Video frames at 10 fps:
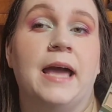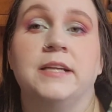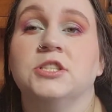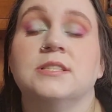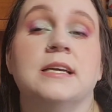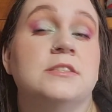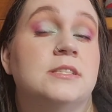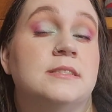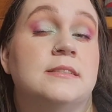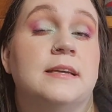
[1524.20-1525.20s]
And it
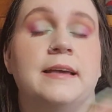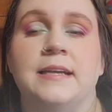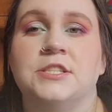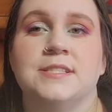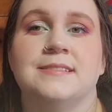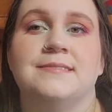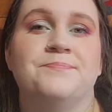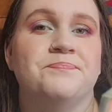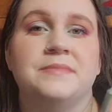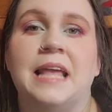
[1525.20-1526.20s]
just
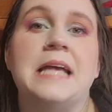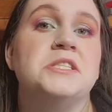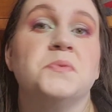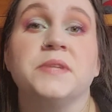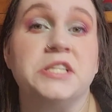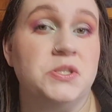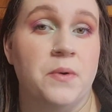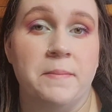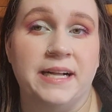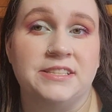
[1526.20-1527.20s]
isn't really
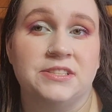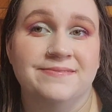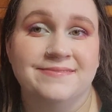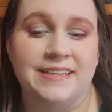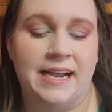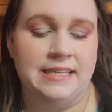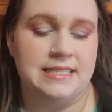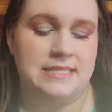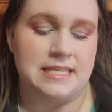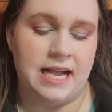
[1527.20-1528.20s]
doing much, right?
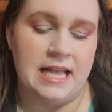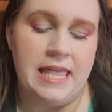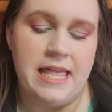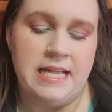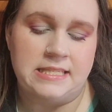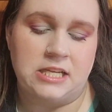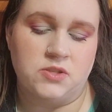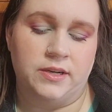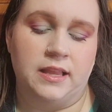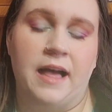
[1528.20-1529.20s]
It's not
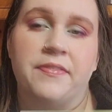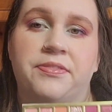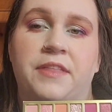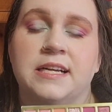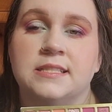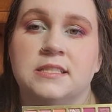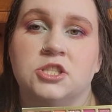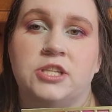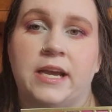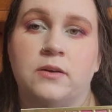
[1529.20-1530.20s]
doing a lot.
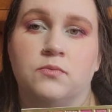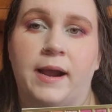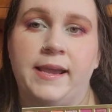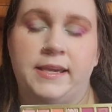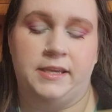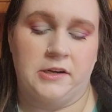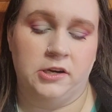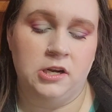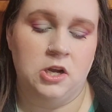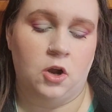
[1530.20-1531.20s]
This shade right
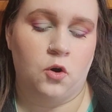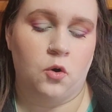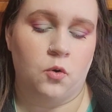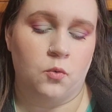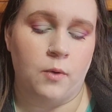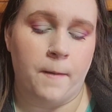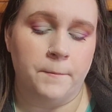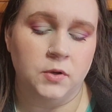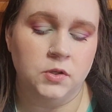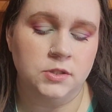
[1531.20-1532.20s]
here
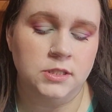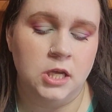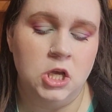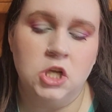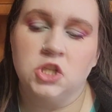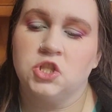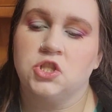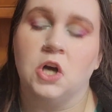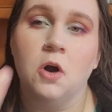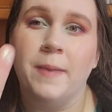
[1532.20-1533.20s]
crumbles
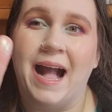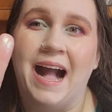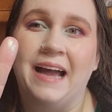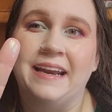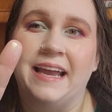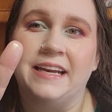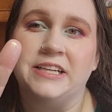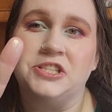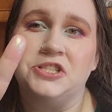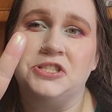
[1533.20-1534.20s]
so bad, and
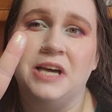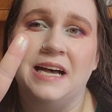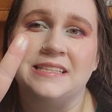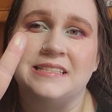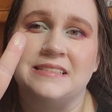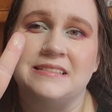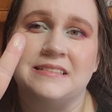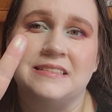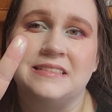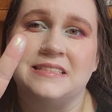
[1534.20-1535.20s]
it just
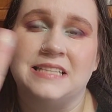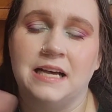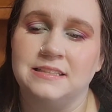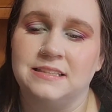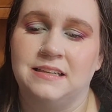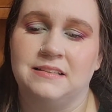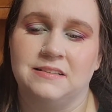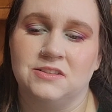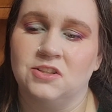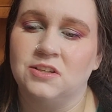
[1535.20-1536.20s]

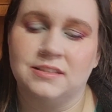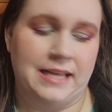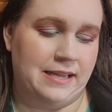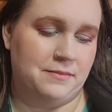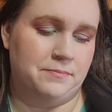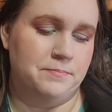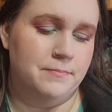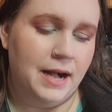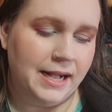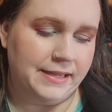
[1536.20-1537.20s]
doesn't look like
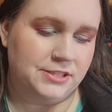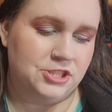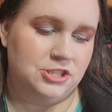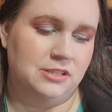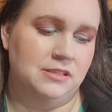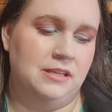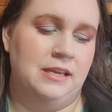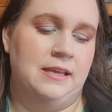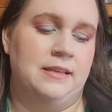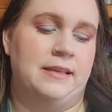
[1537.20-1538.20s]
much.
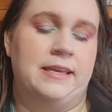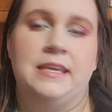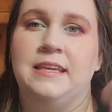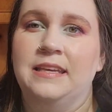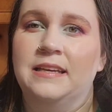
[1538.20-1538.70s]
Like,